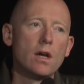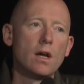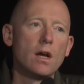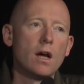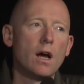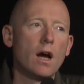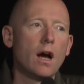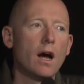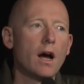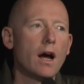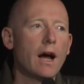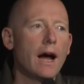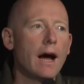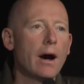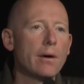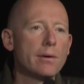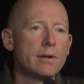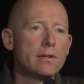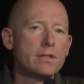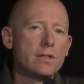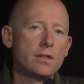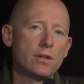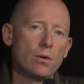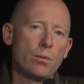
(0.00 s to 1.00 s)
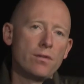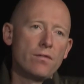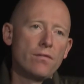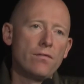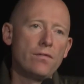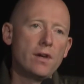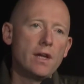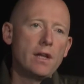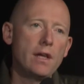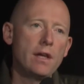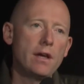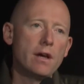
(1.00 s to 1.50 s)
how to deal with
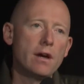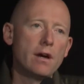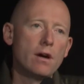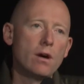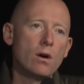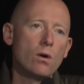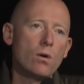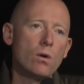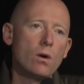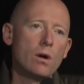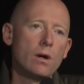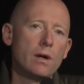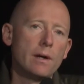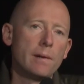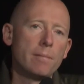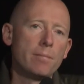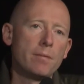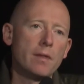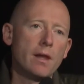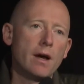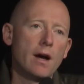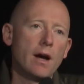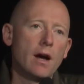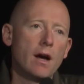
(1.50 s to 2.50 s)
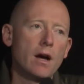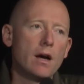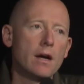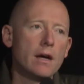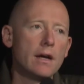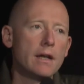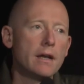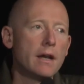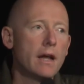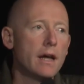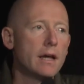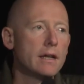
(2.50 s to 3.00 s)
video,
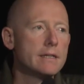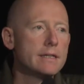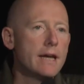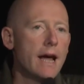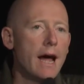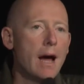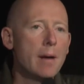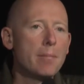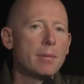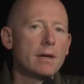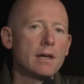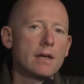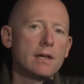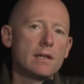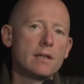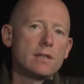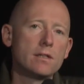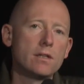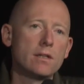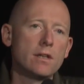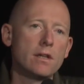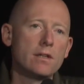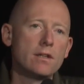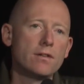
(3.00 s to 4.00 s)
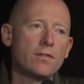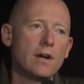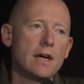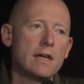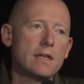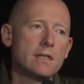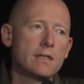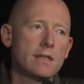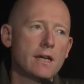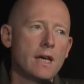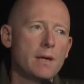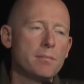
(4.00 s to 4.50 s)
and tapping into the
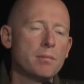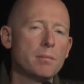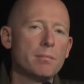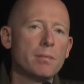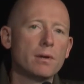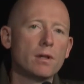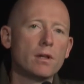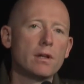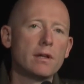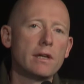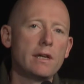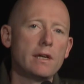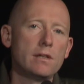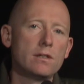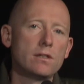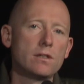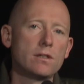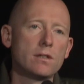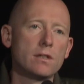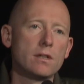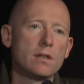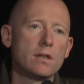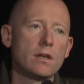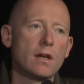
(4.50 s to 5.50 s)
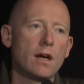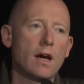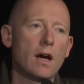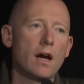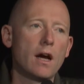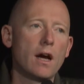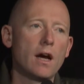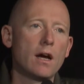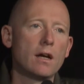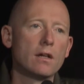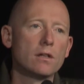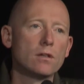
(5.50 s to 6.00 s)
device capabilities,
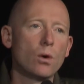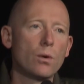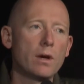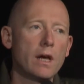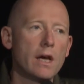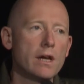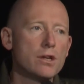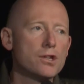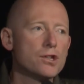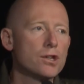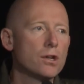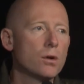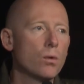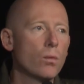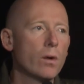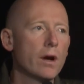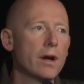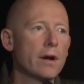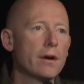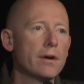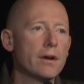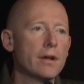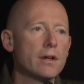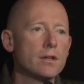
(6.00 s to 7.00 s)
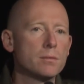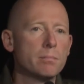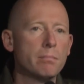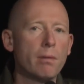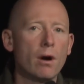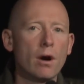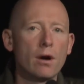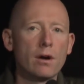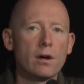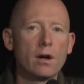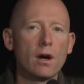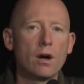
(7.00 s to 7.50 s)
location awareness,
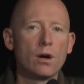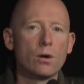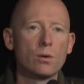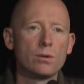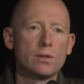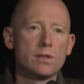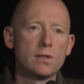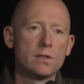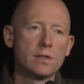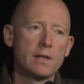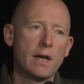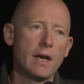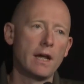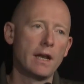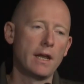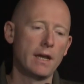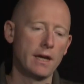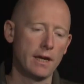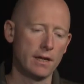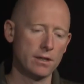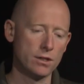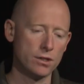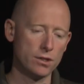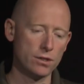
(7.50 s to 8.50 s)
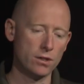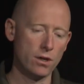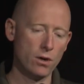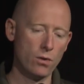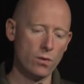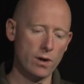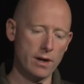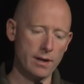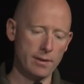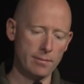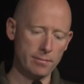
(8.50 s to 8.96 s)
barcode scanning, and so on.